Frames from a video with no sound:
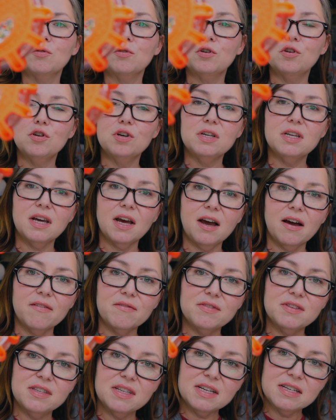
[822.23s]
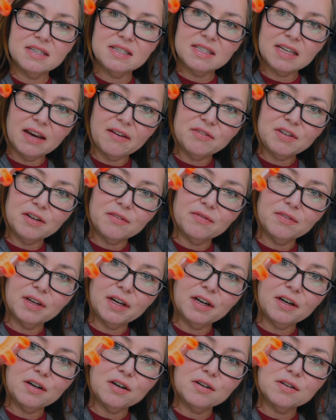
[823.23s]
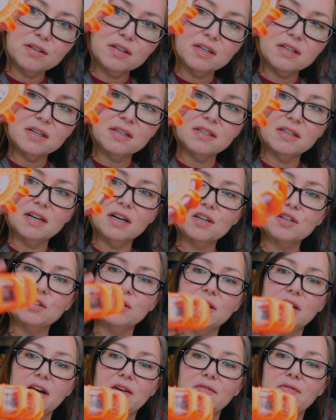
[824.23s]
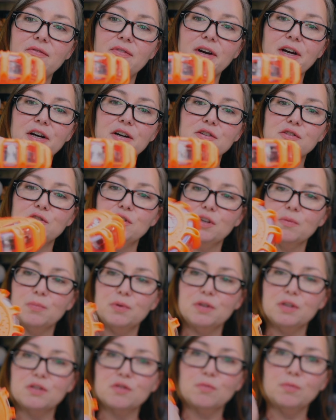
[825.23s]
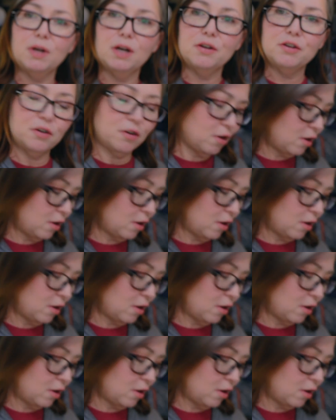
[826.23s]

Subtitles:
good to have these safety flares. It doesn't actually have fire, so you can put these around your